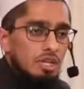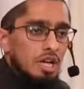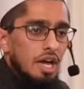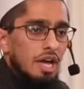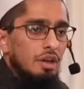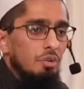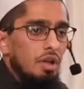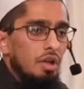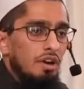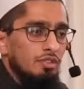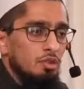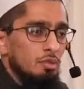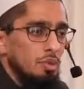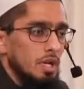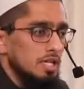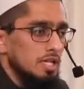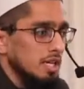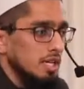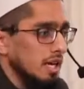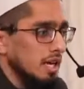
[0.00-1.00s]
I don't have to pay
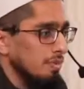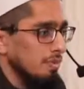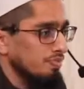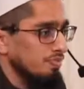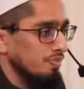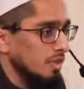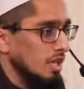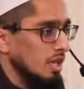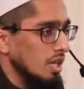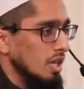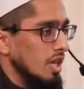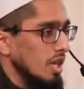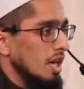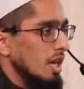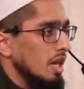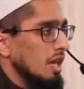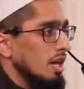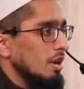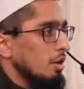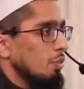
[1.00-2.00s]
zakat.
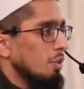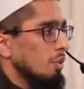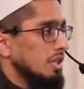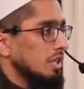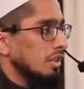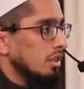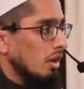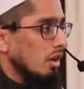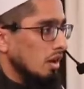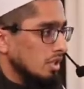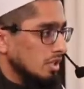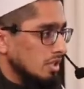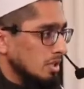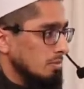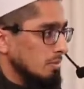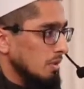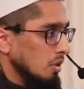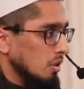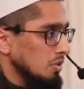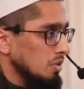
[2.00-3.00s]
With long-term
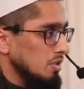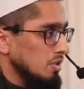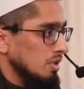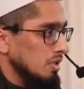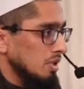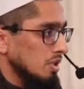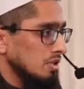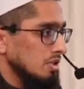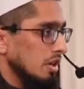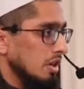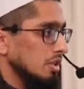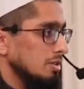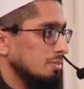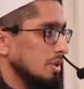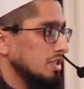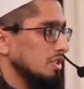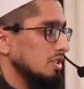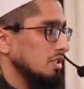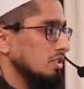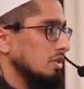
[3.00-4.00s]
loans, the scholars
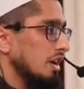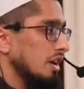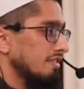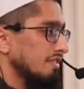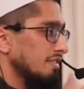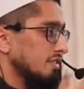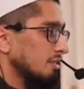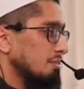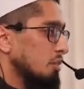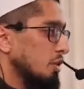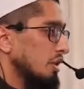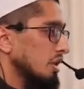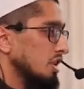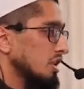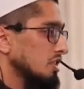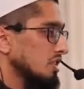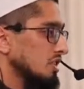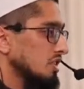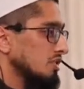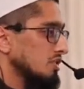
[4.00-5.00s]
mentioned, you have
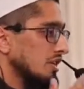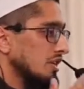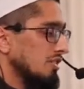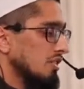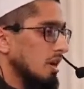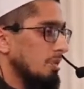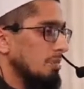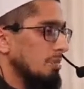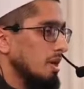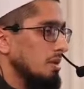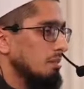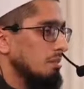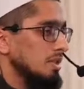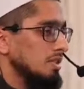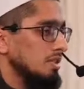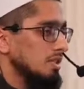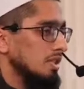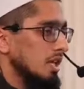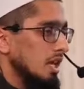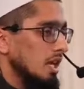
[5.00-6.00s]
mortgages, you have car payments.
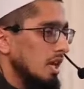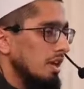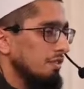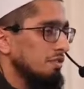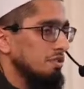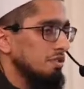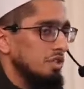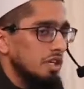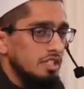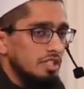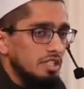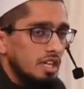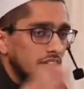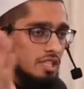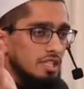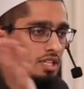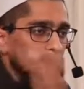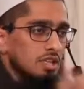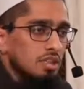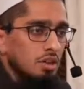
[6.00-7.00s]
If you start
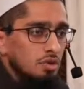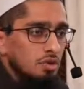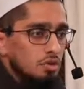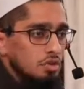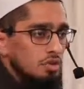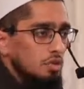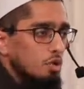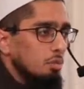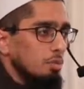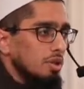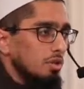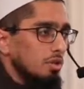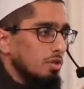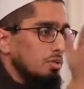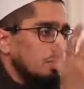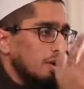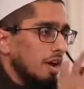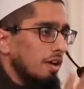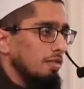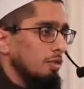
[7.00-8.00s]
deducting those, nobody would
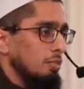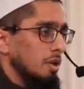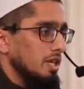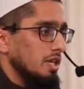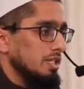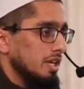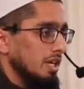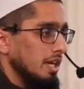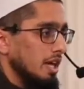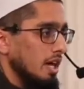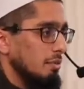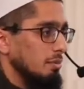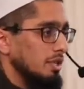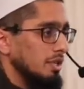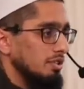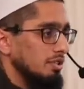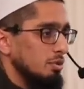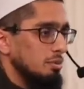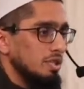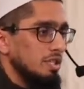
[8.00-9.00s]
have to pay zakat because
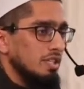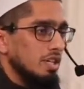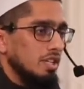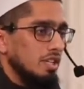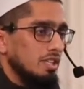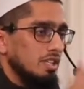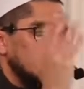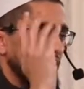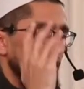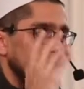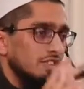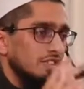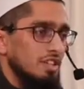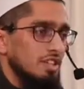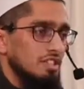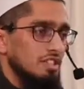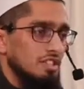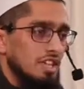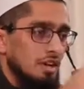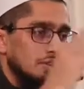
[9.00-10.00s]
they'd be deducting
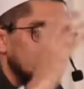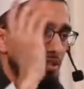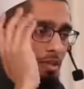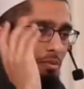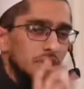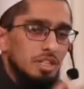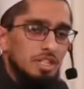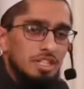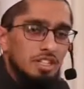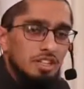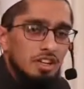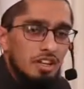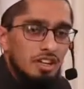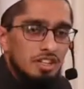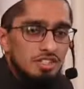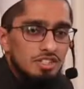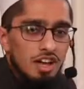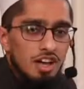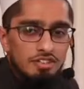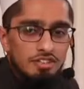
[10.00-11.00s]
$700,000, $1 million
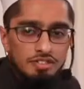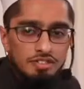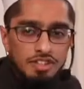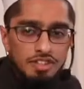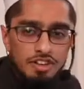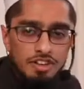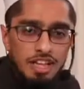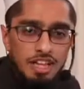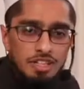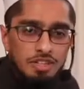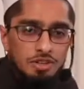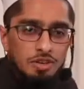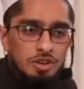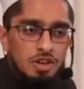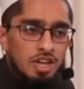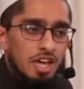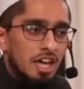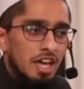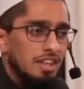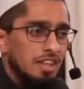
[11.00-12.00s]
off of their value,
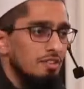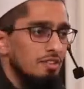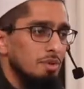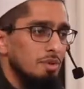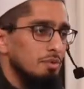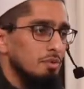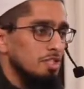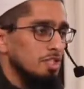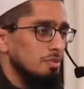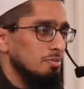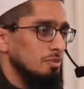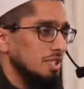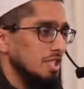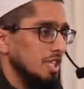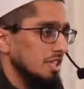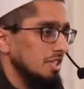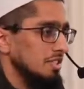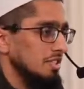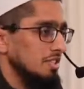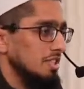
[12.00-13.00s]
and then everybody would just be
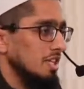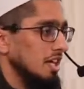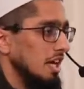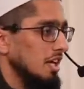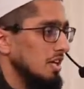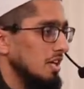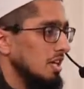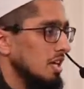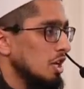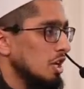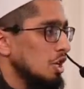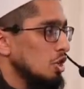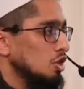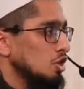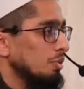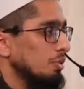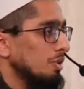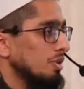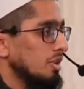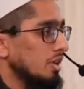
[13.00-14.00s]
taking zakat. So
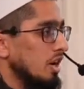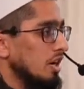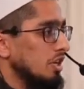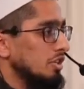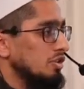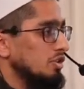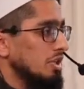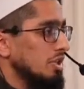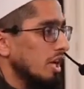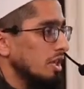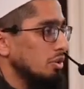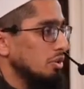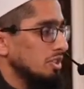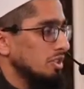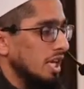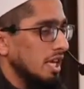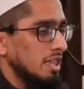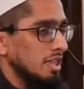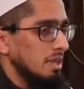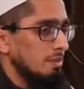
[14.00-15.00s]
with regards to that, you
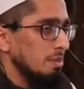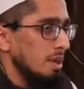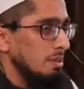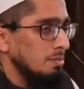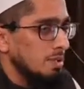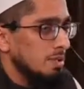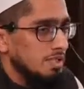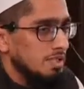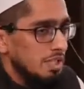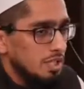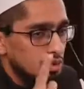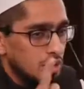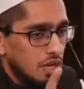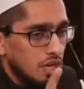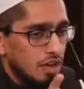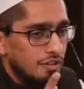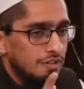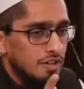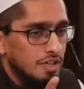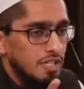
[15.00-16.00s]
take the payments that you have
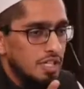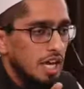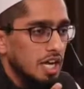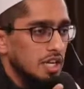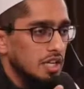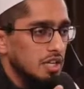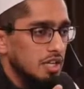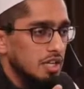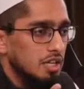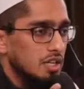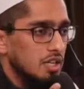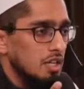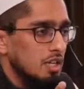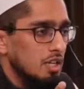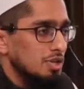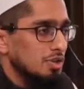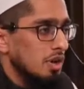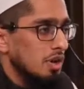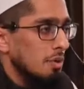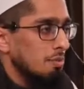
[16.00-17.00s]
for an entire year.
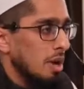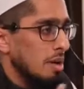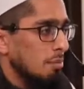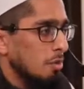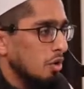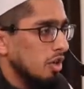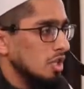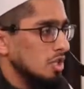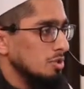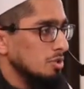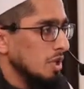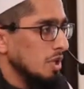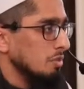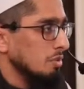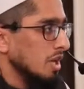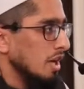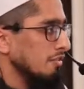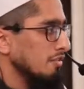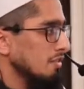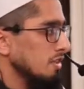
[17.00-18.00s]
So my mortgage payment
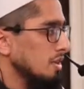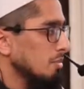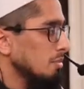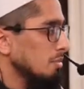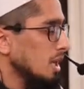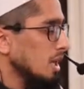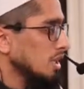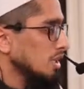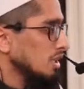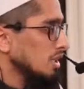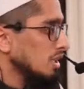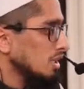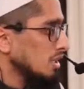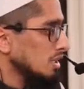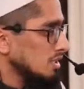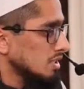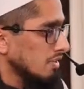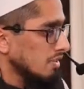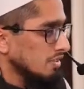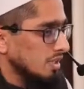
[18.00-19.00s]
every month is
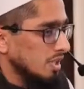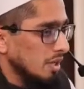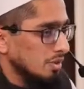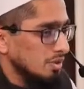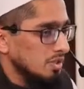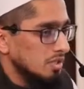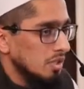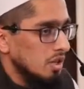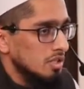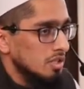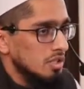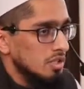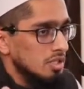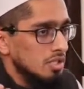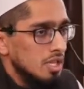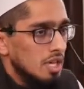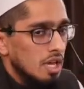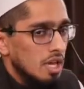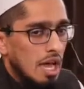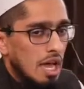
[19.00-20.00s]

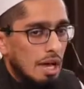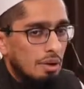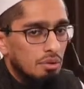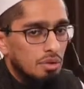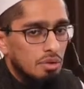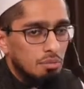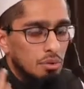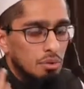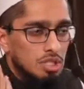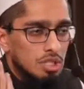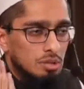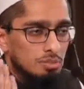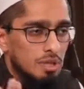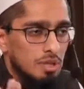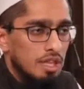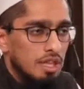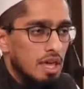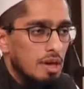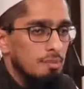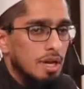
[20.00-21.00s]
$7,000. I will multiply
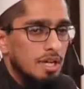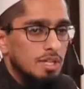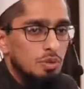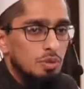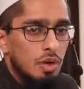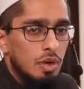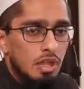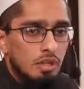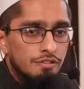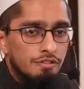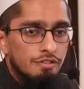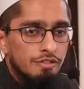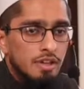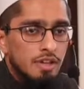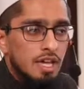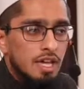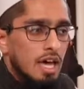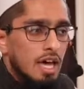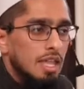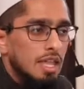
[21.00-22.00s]
that by 12,
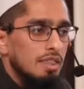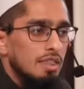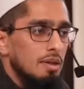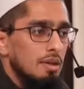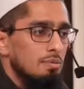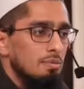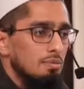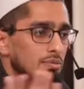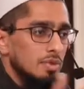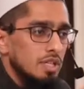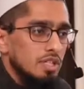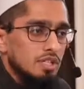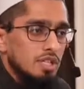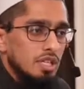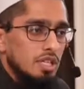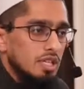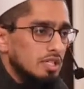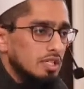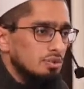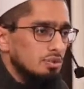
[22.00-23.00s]
and then let's say
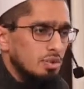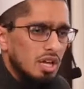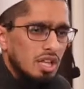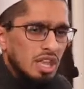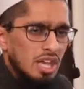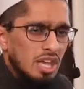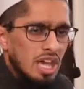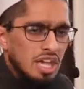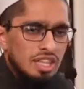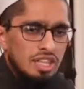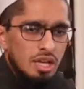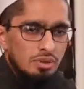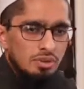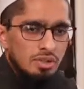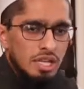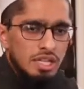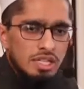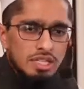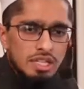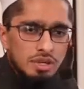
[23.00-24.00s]
that's what, like
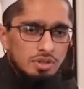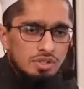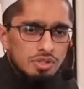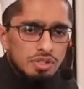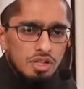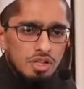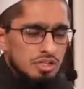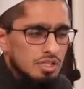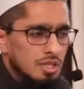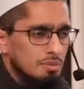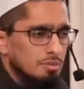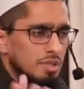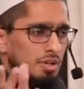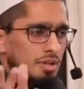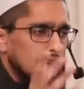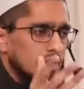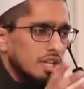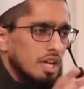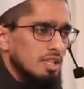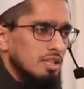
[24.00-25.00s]
$80,000, something around
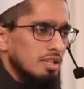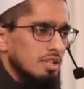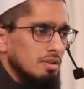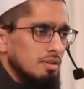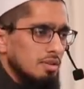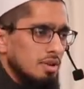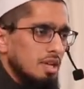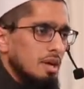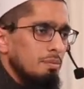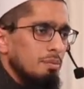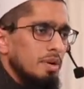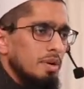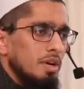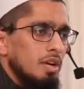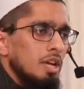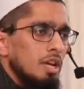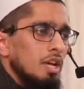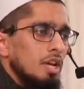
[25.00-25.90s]
that number.